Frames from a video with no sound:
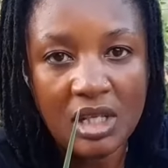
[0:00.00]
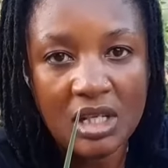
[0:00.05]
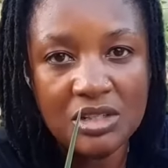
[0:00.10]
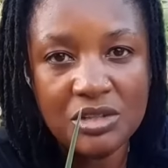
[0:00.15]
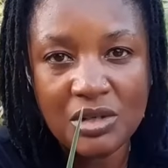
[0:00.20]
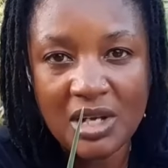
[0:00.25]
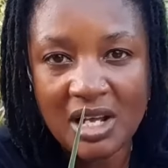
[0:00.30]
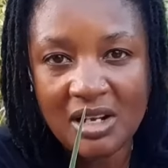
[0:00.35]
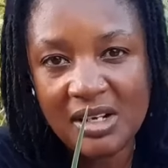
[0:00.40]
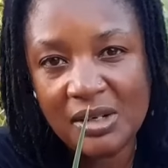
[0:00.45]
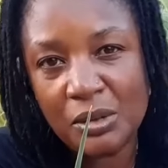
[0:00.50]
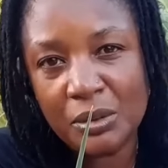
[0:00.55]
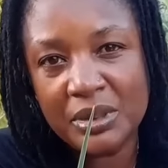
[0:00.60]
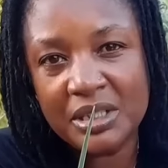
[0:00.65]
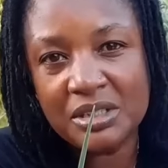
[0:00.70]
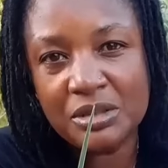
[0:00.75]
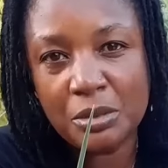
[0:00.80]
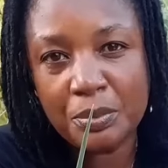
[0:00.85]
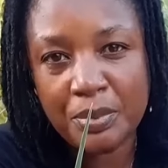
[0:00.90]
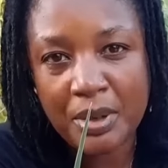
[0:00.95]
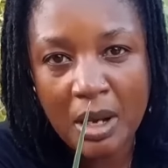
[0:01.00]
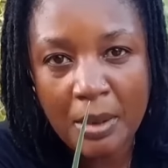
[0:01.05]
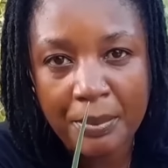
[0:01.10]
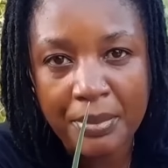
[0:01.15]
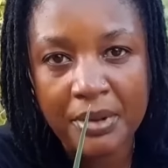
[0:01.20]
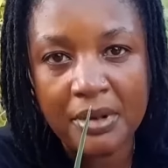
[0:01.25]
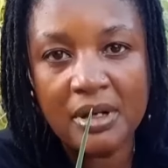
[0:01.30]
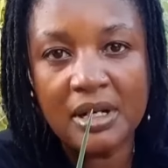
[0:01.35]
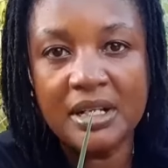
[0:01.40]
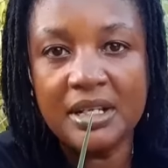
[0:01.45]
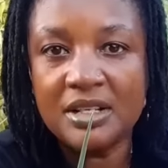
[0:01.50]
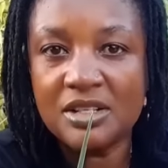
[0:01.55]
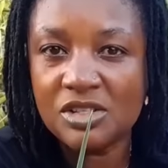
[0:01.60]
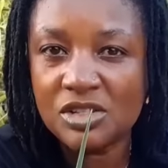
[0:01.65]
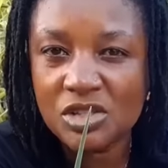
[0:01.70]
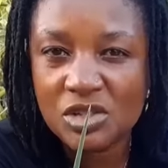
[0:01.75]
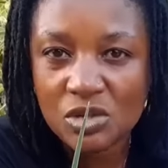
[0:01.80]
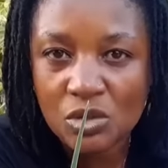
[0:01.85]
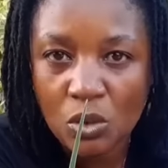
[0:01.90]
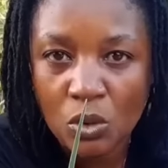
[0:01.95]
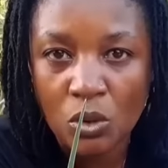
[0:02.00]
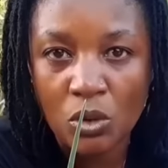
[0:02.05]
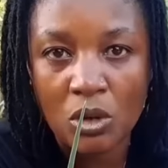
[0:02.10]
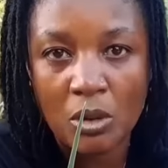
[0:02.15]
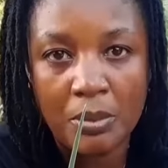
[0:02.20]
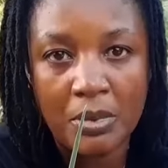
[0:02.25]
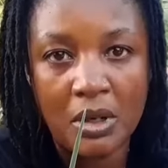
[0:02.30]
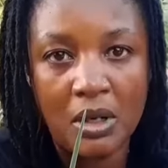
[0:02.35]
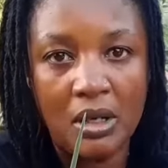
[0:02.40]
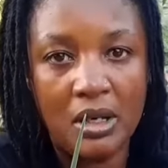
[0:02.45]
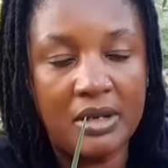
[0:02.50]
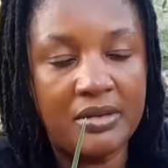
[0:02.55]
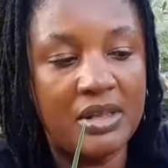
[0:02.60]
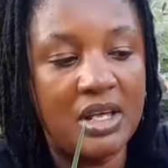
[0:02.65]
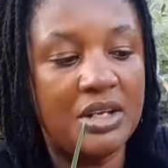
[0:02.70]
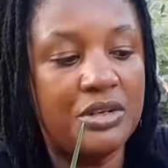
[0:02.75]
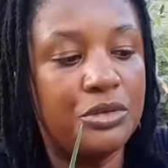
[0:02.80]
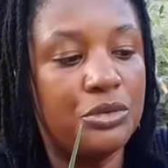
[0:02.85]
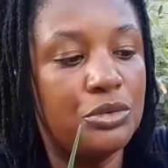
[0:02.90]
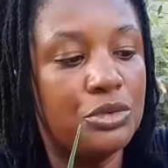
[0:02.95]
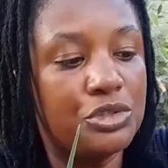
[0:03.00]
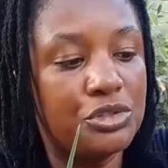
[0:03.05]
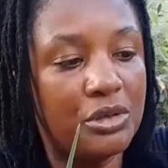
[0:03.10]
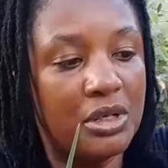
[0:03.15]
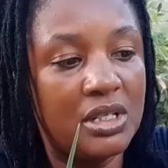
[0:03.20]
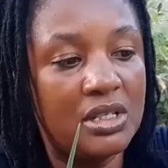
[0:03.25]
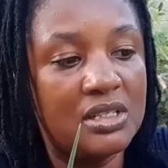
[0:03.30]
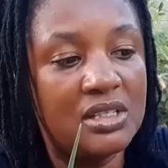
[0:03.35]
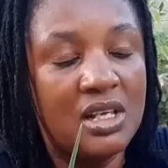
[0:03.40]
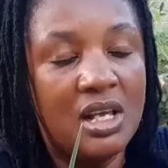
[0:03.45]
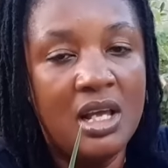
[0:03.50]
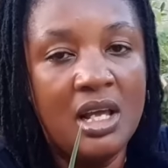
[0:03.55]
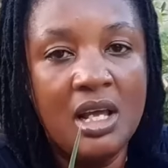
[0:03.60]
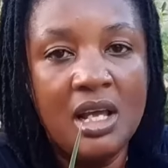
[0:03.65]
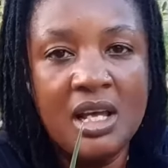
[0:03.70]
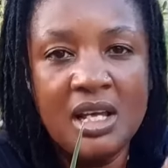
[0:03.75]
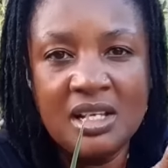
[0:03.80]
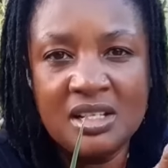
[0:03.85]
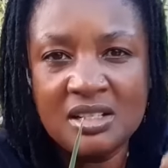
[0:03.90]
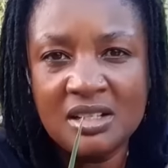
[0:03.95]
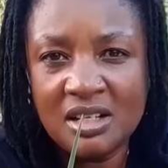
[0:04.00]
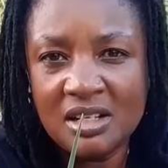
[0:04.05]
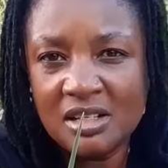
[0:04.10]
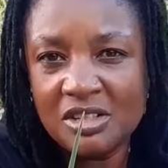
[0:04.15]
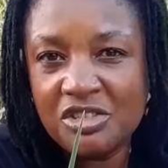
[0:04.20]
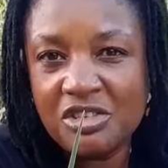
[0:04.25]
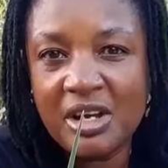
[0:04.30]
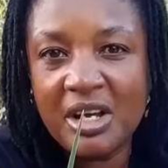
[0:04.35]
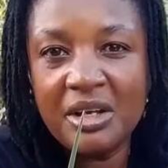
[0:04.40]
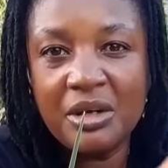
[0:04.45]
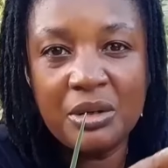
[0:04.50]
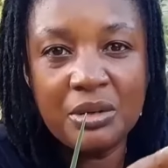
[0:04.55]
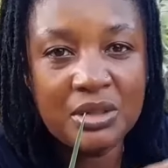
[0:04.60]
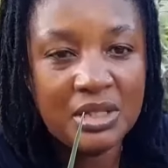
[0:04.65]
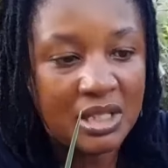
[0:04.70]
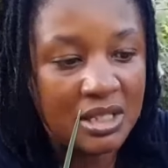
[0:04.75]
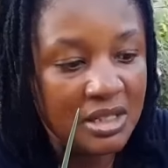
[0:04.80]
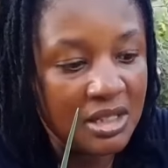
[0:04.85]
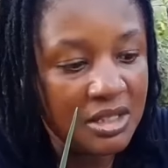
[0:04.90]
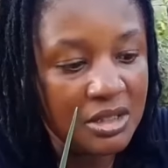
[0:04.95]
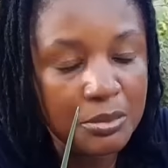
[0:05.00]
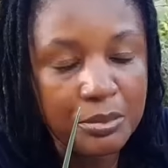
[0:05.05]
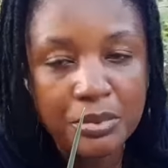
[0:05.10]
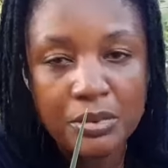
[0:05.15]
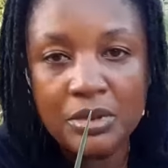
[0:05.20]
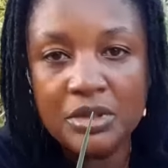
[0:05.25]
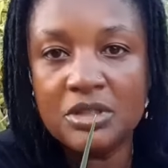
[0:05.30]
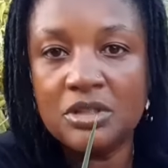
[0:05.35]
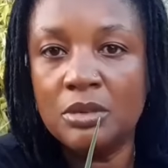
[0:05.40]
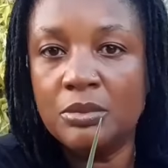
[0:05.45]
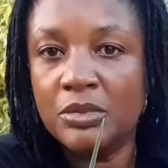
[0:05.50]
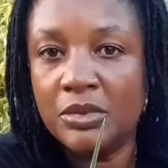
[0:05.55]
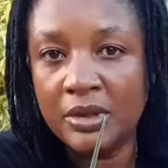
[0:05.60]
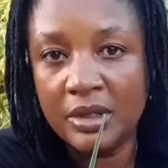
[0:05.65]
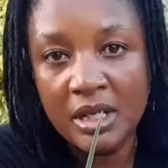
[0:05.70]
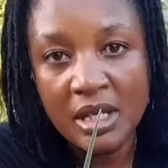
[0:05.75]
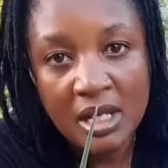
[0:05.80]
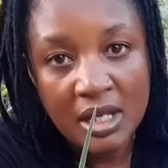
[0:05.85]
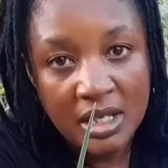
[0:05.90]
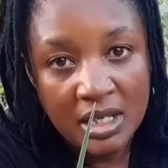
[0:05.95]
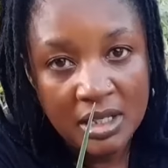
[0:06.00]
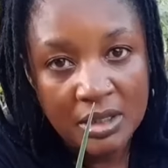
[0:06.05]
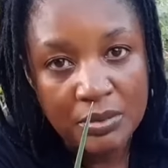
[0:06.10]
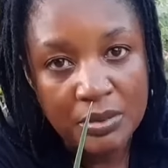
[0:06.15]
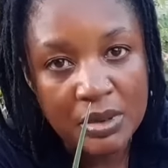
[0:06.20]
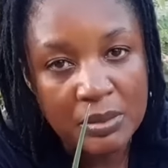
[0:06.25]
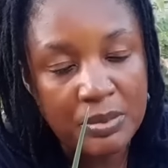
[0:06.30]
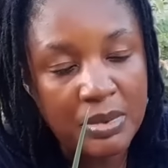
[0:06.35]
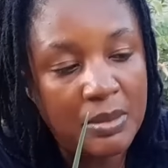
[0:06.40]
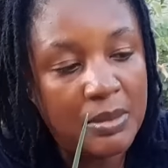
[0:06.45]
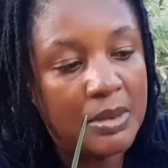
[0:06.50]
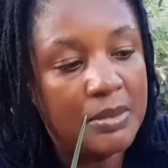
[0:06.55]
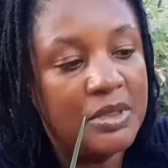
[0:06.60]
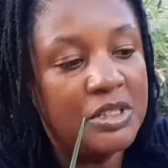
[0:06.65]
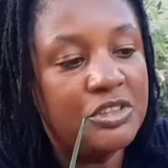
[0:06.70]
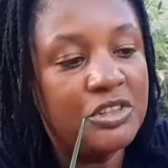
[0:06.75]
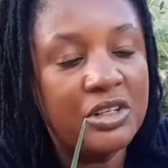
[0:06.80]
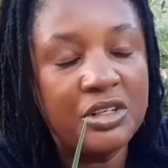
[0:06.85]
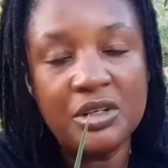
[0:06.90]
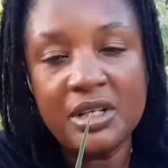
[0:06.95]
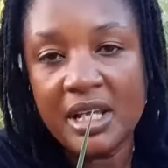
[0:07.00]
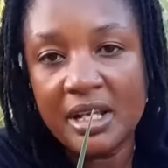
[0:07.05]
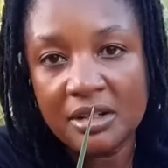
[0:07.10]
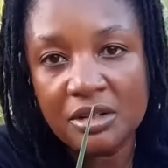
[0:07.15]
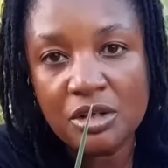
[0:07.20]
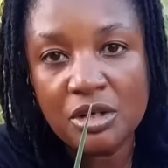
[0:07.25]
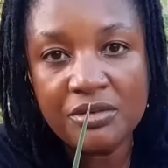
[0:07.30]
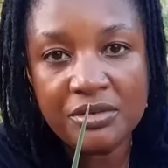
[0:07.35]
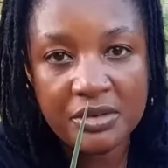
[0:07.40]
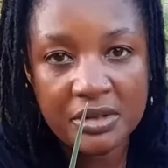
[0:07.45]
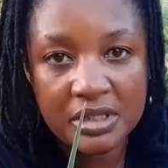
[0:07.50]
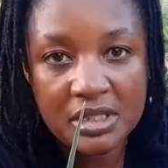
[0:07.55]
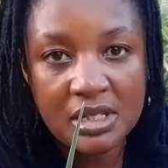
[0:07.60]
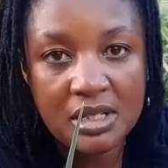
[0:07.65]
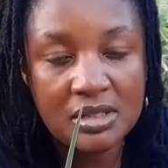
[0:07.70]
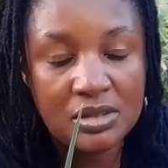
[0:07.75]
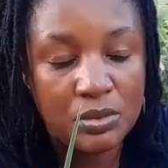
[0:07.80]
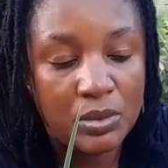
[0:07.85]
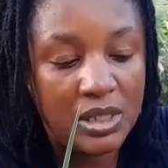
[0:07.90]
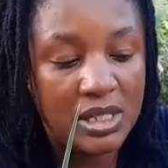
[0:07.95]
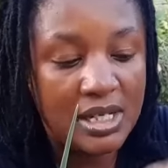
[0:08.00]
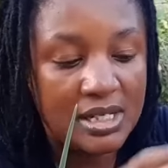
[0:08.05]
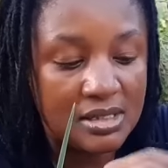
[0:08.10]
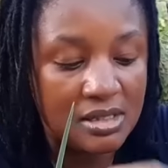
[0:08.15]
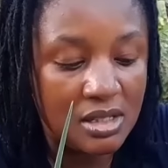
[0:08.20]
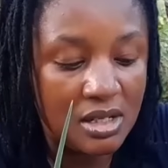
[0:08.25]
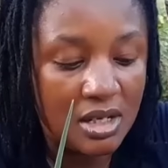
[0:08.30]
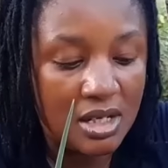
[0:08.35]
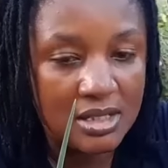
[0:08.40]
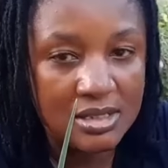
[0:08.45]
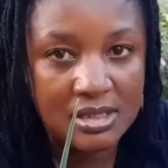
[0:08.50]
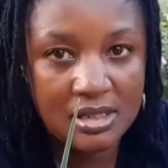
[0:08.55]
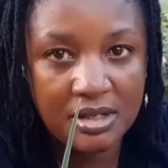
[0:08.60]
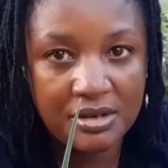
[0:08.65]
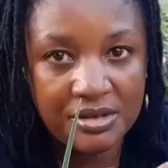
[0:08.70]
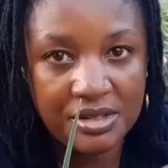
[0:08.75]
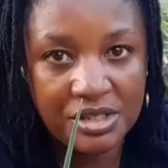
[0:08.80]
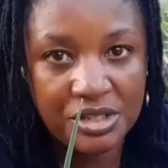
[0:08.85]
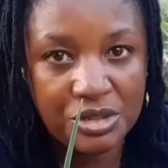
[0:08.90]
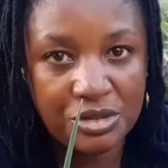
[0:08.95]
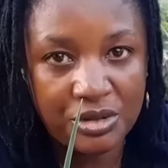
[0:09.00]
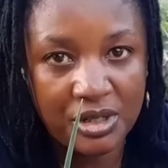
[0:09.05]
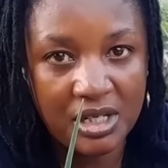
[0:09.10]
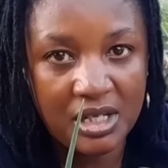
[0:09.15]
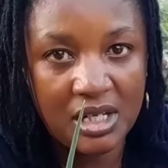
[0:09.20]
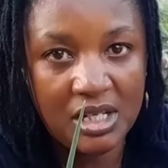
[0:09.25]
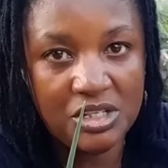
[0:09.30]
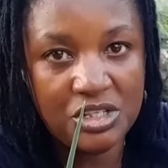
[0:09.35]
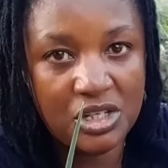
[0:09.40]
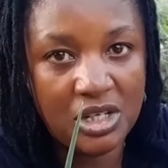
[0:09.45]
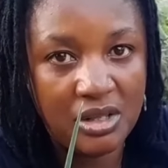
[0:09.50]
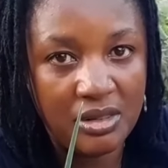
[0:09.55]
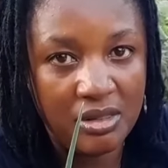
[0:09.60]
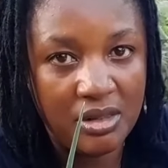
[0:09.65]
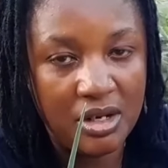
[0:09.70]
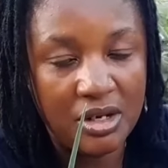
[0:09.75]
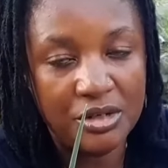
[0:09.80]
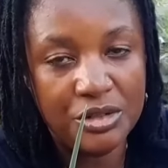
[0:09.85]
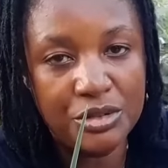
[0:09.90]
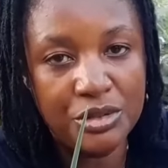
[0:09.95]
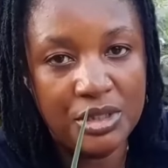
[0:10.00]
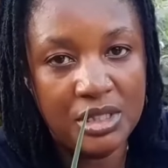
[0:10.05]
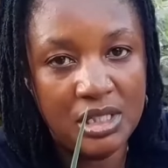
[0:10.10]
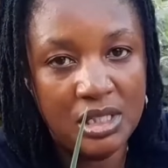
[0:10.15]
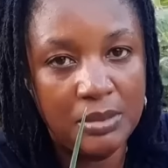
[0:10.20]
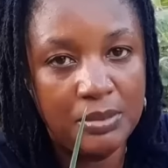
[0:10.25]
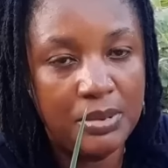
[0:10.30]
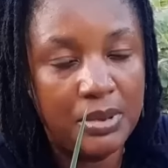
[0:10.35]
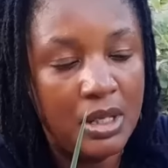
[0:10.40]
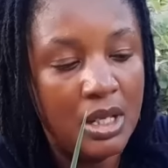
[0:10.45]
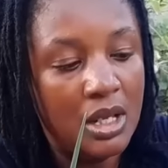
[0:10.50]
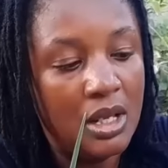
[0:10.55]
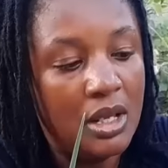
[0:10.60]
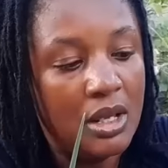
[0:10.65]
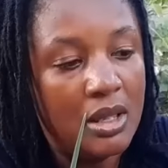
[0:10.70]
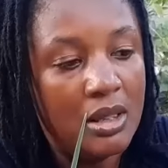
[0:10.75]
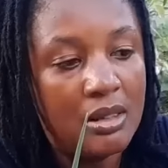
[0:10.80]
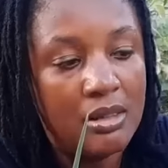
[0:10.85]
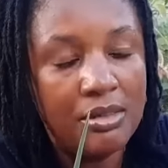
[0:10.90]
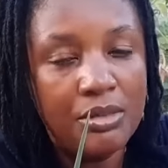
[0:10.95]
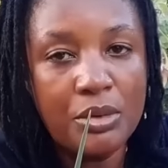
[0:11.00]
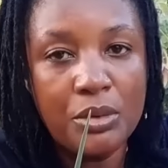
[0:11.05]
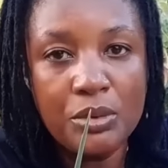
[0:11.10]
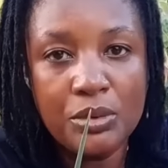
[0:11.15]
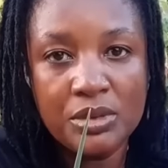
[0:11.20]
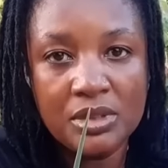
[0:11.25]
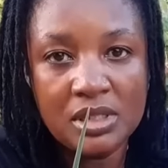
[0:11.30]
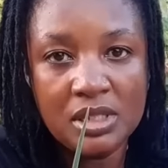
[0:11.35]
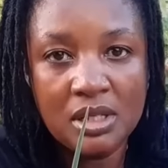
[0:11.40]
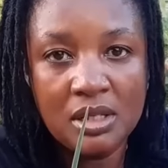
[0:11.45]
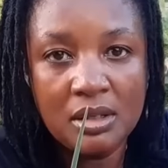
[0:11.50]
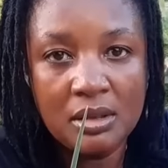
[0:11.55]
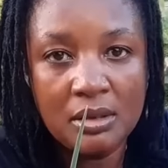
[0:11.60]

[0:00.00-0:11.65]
to allow it to properly soak up all of that nutrients. It's gonna dry out, and then you pour some more. It will probably dry. You can cover it as well, as long as there is drainage in there to keep those